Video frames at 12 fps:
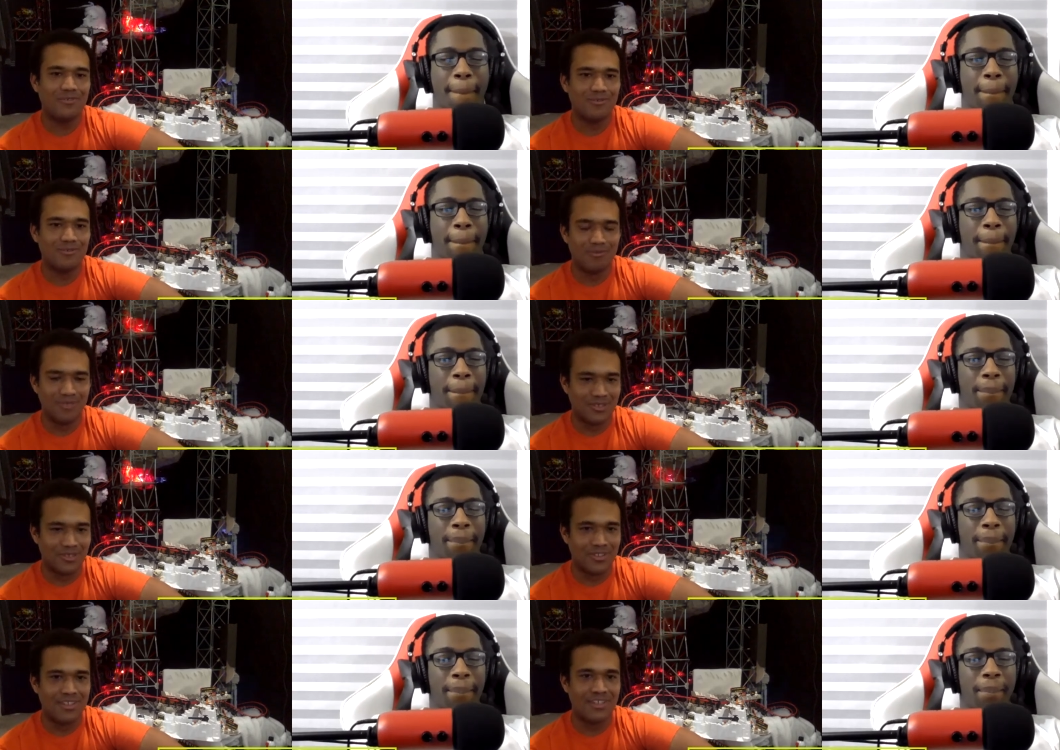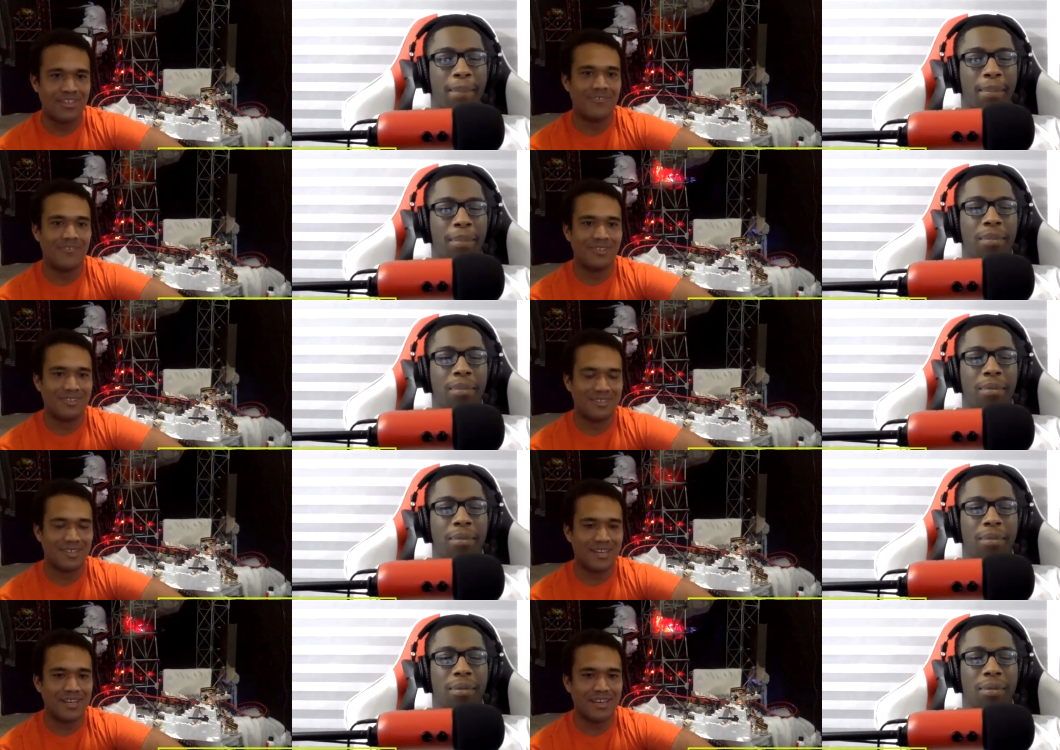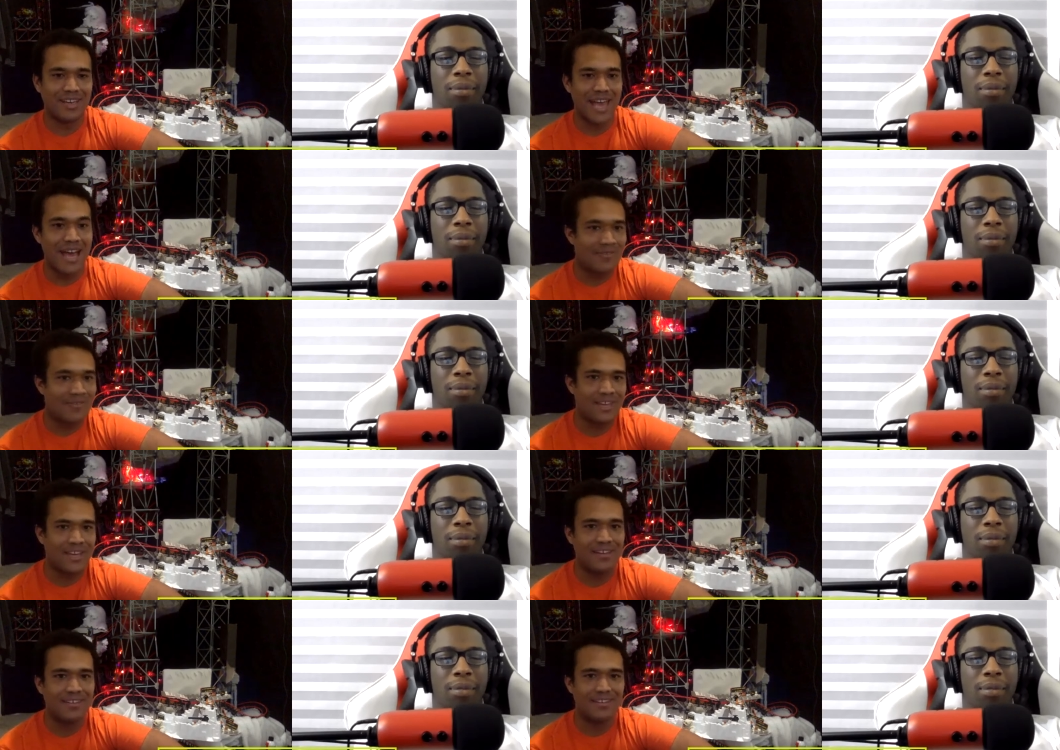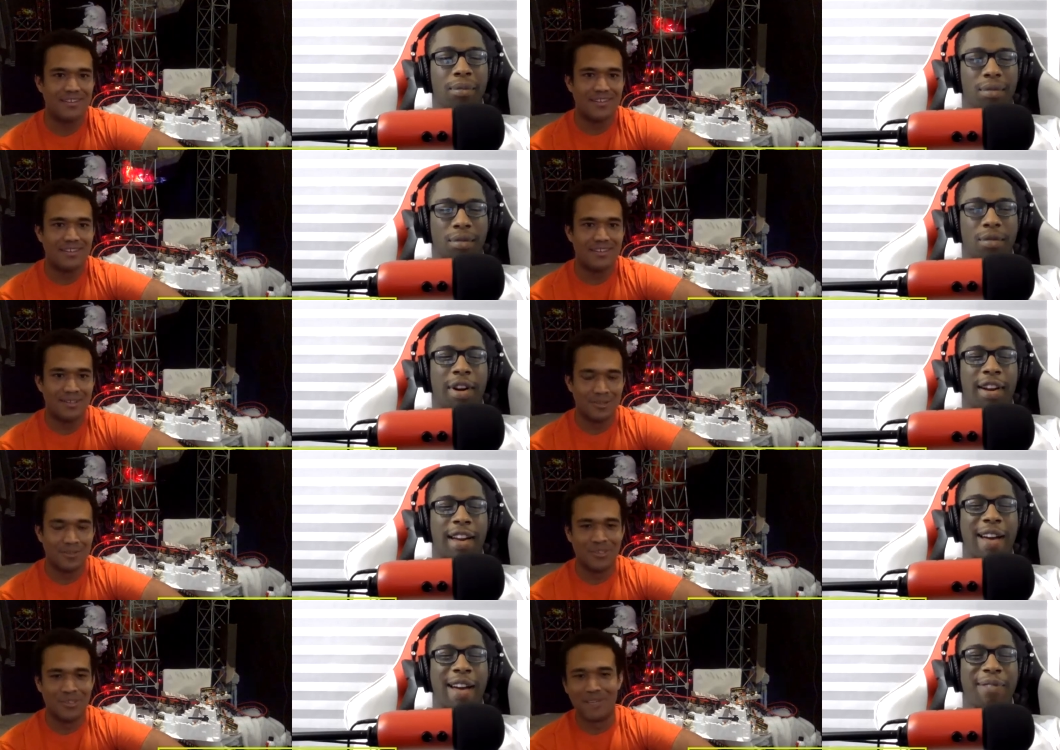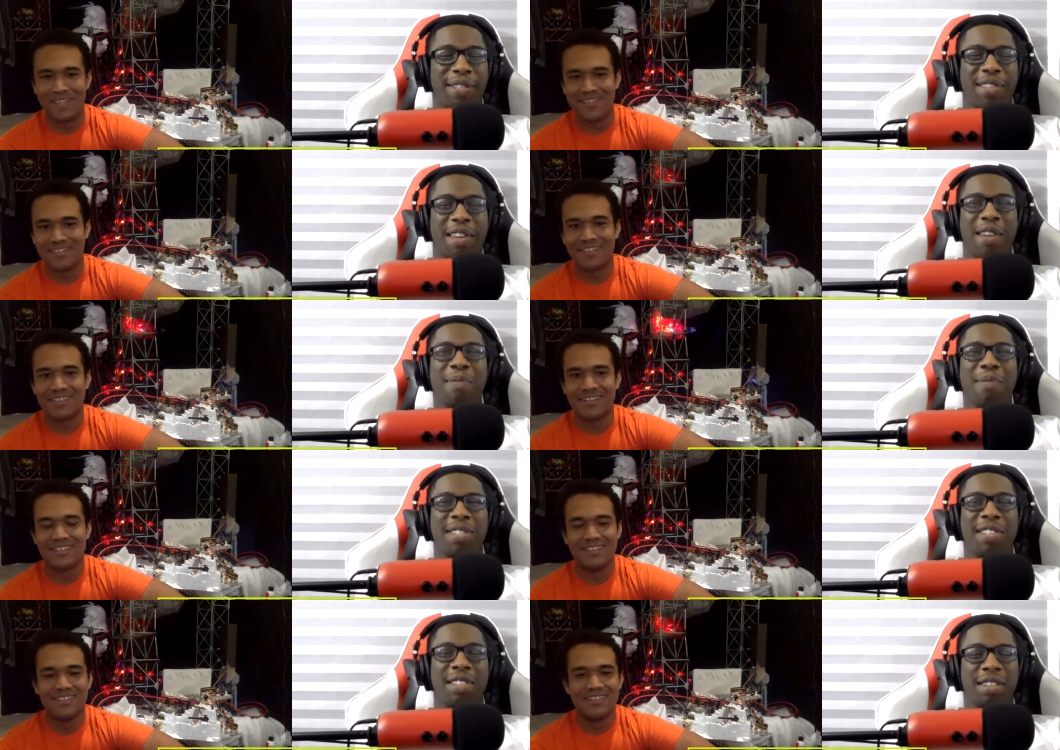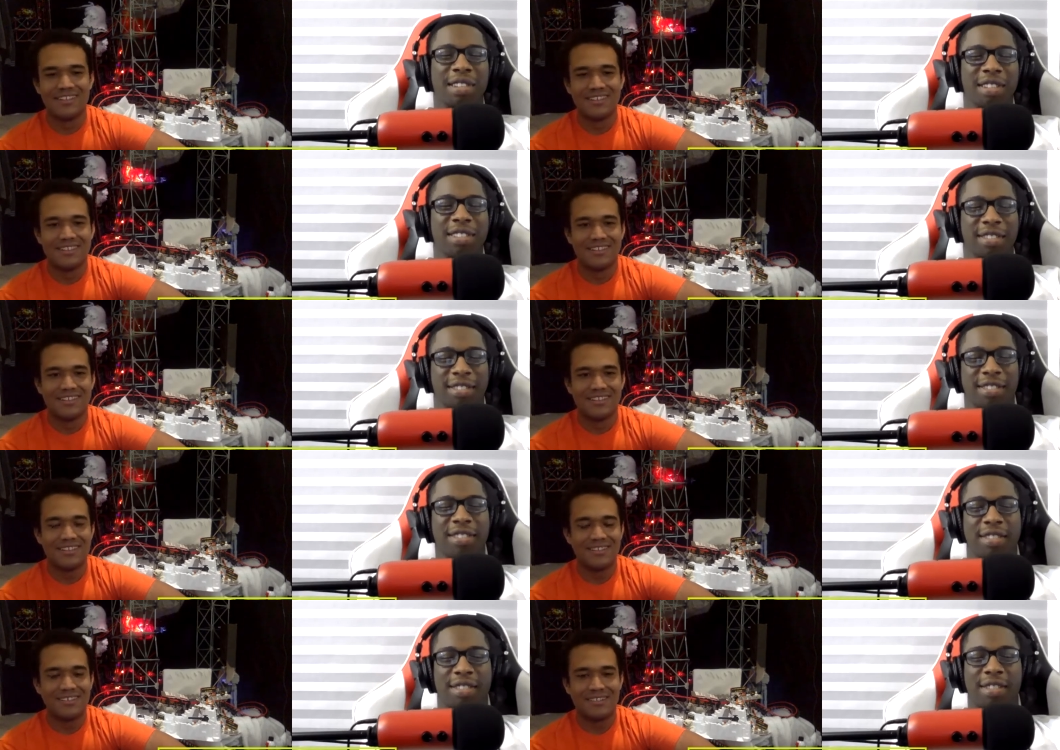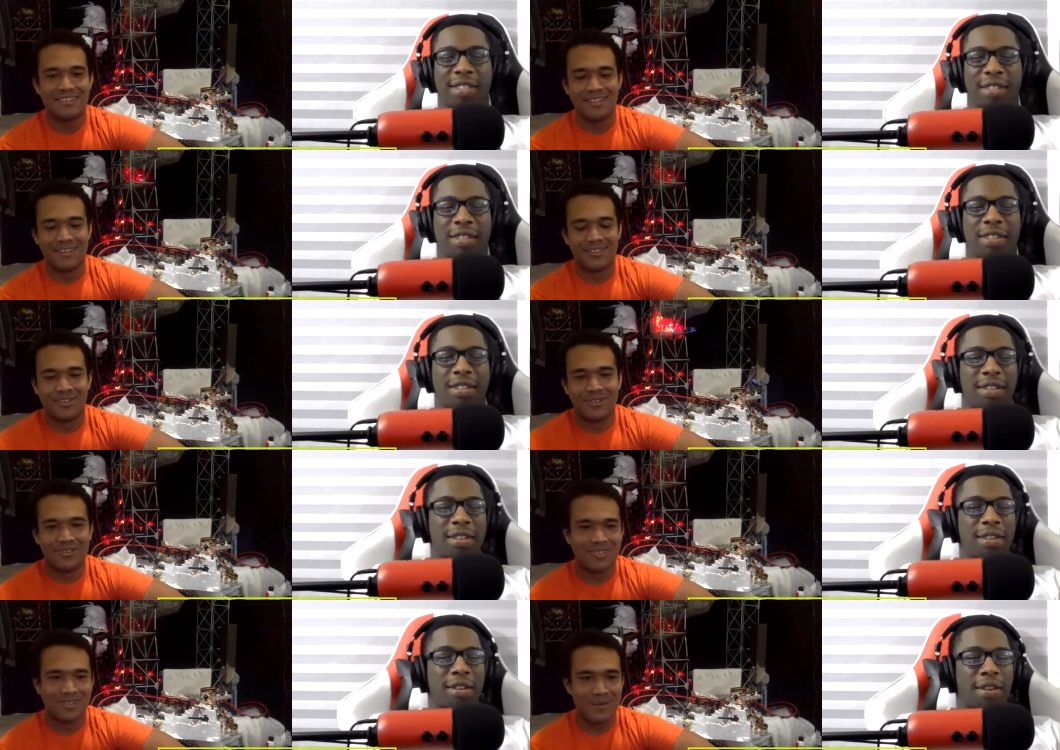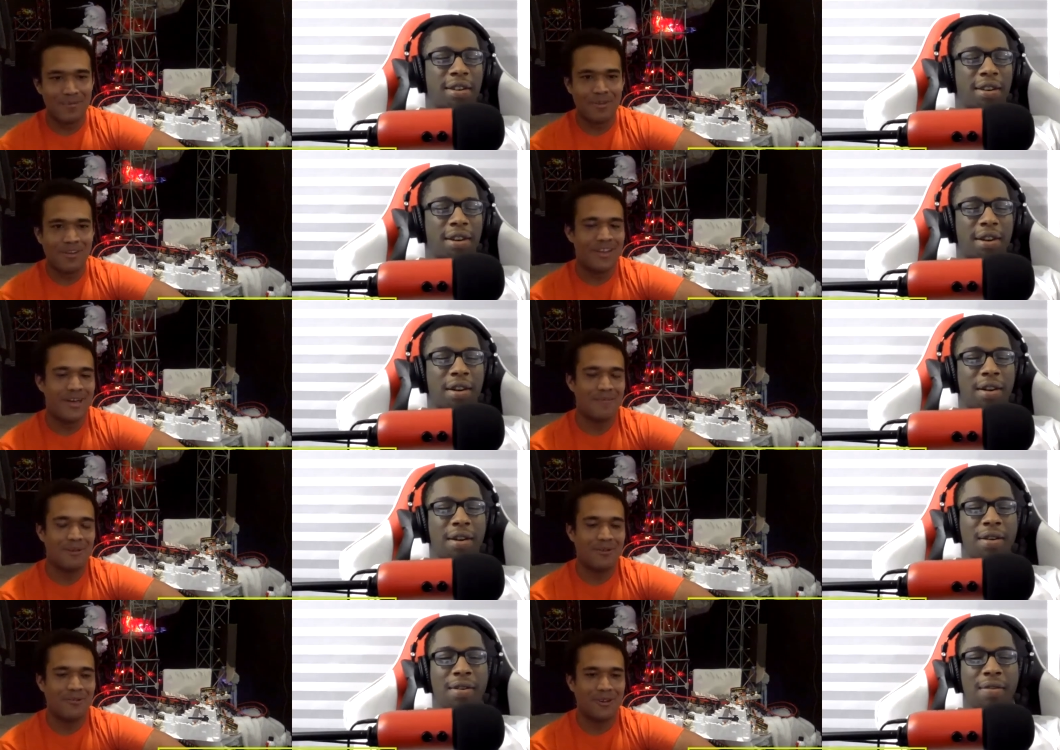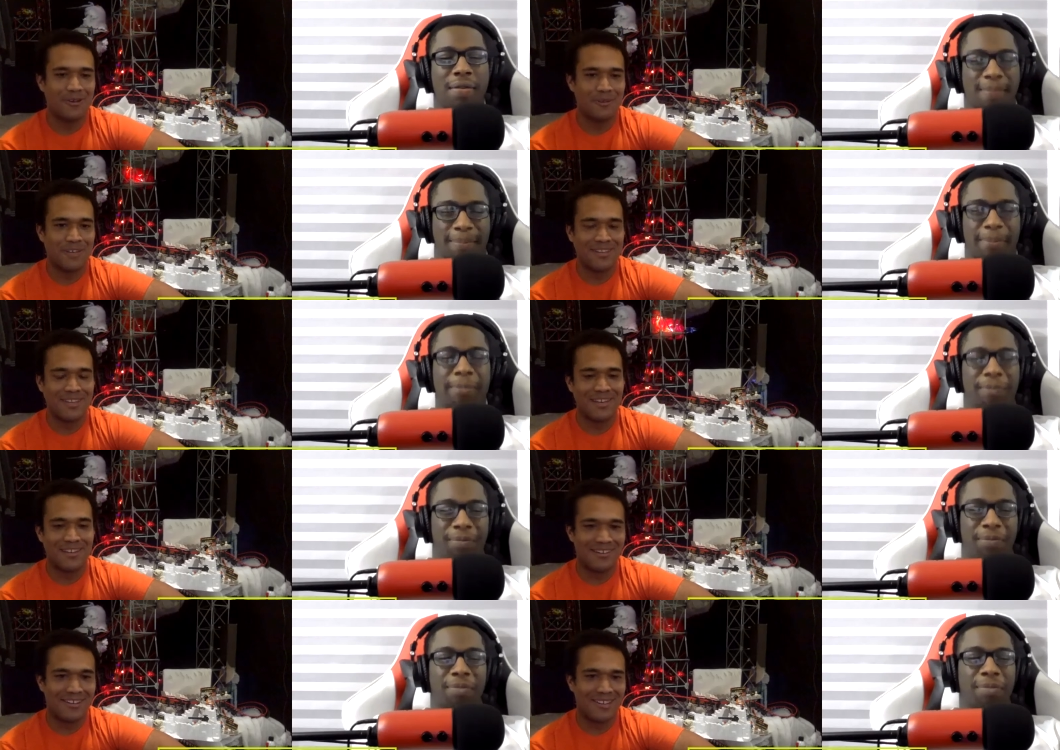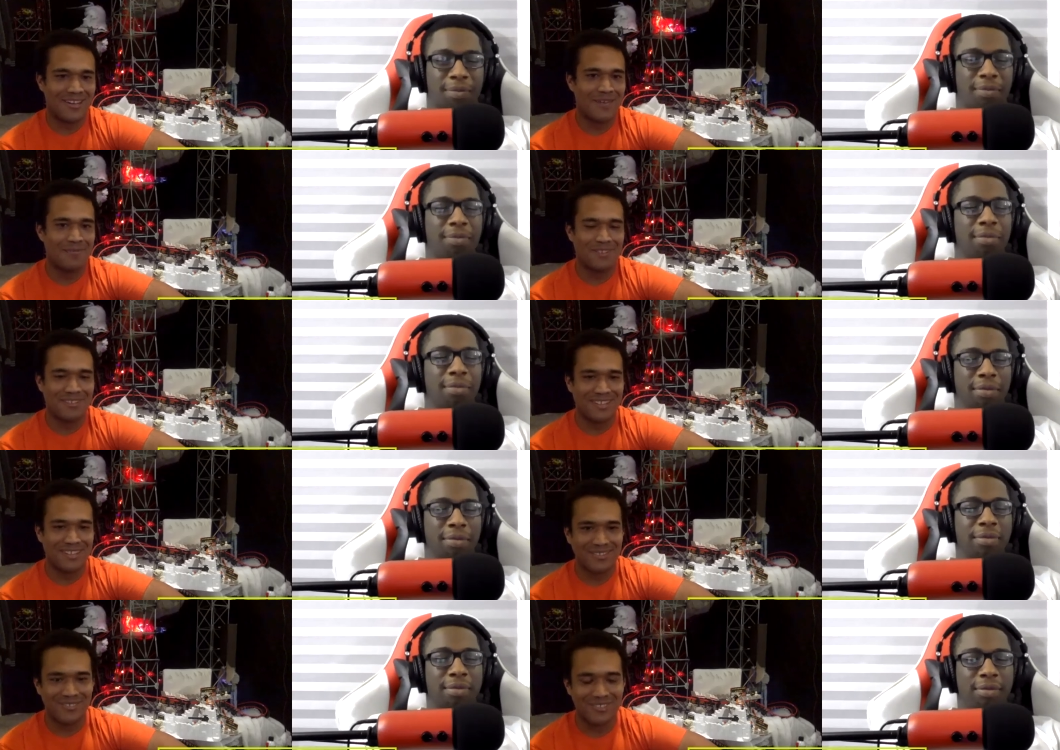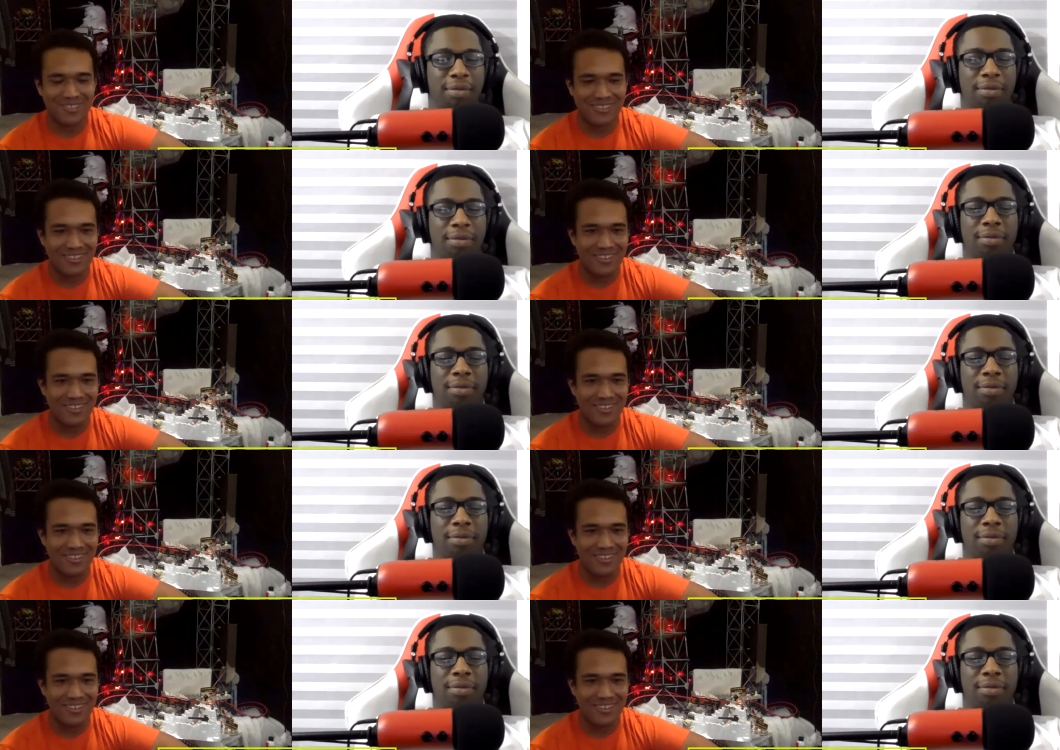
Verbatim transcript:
Speaker 1: Jersey Devil is like half that.
Speaker 2: Right, half as tame as yeah.
Speaker 1: And so so I'm not I'm not worried about that at all and I'm mm-hmm. excited mm-hmm. for the